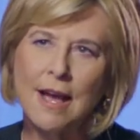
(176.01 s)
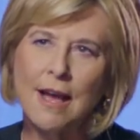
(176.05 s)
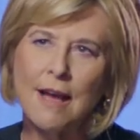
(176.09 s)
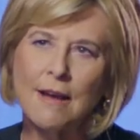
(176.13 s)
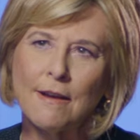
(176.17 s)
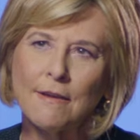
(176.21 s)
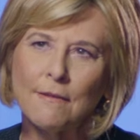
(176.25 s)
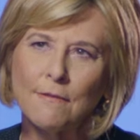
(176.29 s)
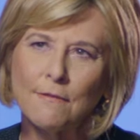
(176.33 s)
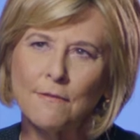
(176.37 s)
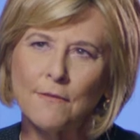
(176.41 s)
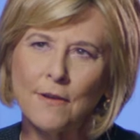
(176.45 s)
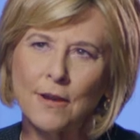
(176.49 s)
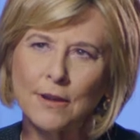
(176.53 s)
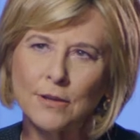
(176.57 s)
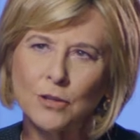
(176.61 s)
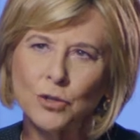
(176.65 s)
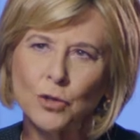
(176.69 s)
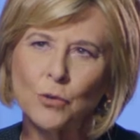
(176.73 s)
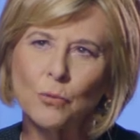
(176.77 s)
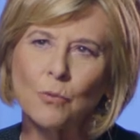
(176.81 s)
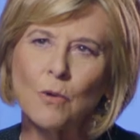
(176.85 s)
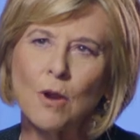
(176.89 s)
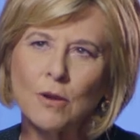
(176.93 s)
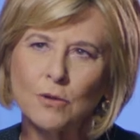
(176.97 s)
of
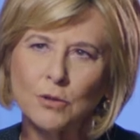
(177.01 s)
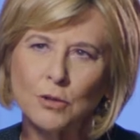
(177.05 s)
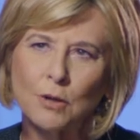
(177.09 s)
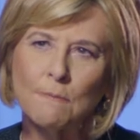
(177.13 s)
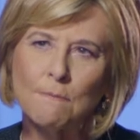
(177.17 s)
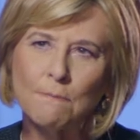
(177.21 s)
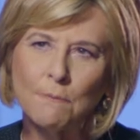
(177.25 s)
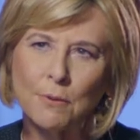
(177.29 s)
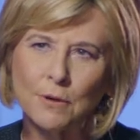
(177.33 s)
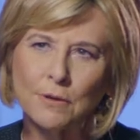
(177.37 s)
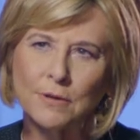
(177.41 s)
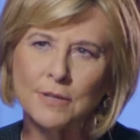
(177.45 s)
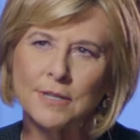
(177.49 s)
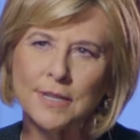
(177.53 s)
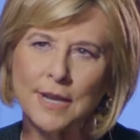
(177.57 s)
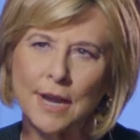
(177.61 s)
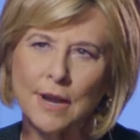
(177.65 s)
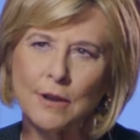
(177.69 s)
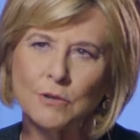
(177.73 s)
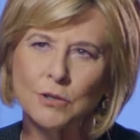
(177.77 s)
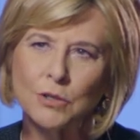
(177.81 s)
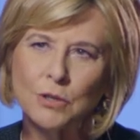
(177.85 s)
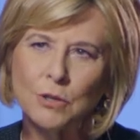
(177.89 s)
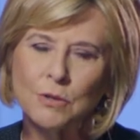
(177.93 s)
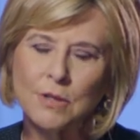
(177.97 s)
Toronto burnt
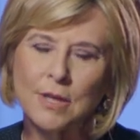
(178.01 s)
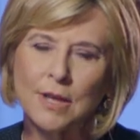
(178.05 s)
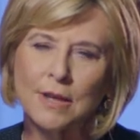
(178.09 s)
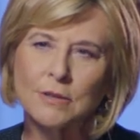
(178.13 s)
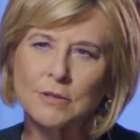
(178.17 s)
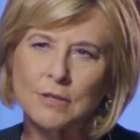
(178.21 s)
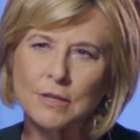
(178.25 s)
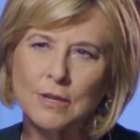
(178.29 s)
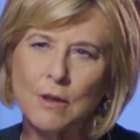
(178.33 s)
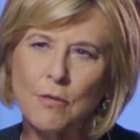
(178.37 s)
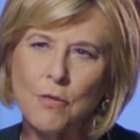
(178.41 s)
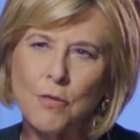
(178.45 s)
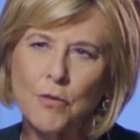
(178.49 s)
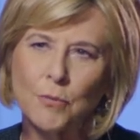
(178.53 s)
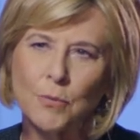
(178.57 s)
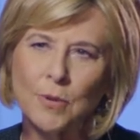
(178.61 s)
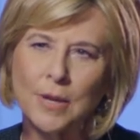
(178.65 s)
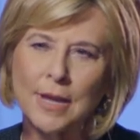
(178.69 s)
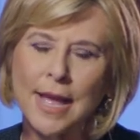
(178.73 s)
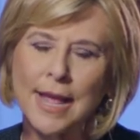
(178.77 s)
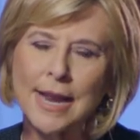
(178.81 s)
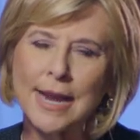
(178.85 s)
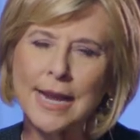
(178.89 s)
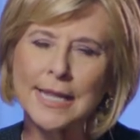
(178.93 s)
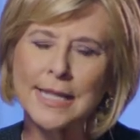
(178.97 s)
down,
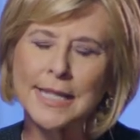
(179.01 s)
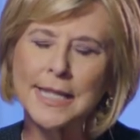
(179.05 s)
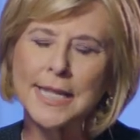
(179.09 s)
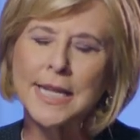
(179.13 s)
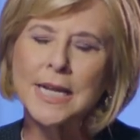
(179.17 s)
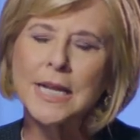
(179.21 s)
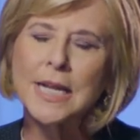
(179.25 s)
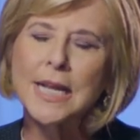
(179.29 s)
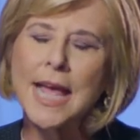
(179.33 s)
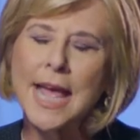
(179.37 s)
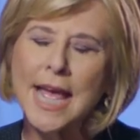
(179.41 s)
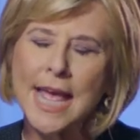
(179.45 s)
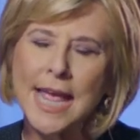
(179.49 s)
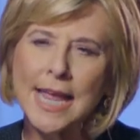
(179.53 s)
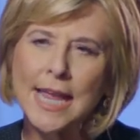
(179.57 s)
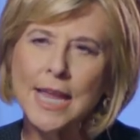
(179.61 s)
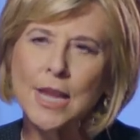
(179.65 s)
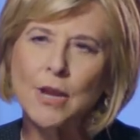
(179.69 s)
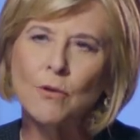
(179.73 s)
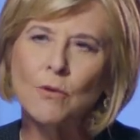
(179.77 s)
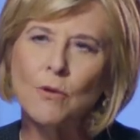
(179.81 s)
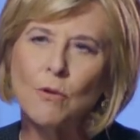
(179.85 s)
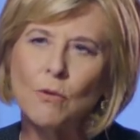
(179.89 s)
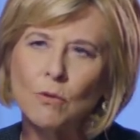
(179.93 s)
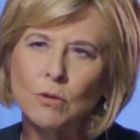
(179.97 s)
2003, and a little
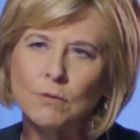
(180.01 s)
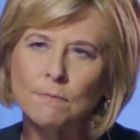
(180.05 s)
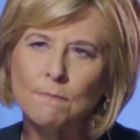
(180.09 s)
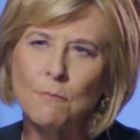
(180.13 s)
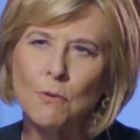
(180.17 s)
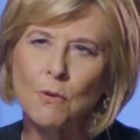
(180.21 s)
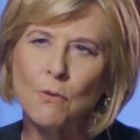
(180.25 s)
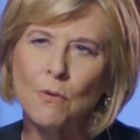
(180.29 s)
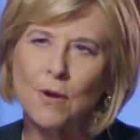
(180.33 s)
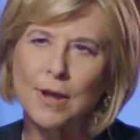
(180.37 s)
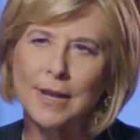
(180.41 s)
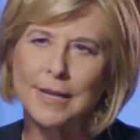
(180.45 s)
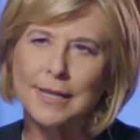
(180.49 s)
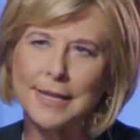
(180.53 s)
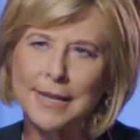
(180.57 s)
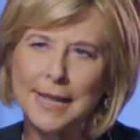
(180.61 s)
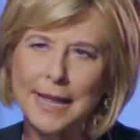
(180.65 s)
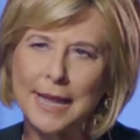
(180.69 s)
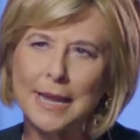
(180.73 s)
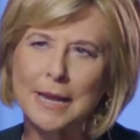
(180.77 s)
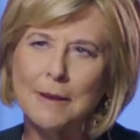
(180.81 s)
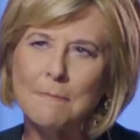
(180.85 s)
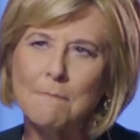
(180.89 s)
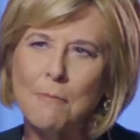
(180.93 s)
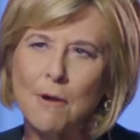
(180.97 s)
8-year-old boy, Lane